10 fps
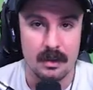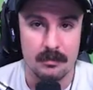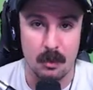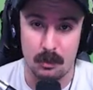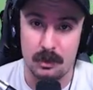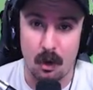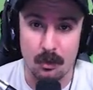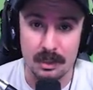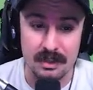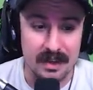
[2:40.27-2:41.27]
But
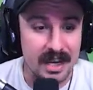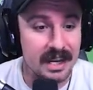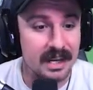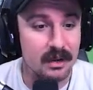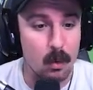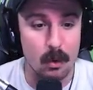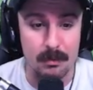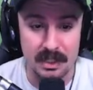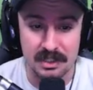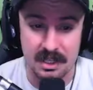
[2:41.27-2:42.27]
regardless of hitting or
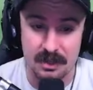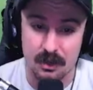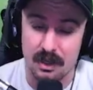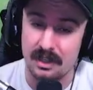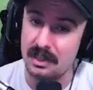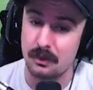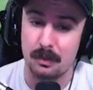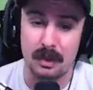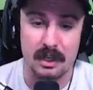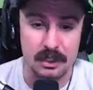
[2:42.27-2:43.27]
missing, you're going to need to
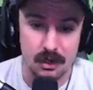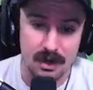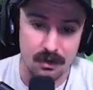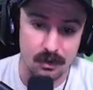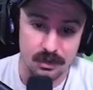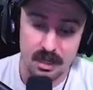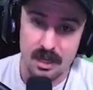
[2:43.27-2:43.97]
replenish your arrows.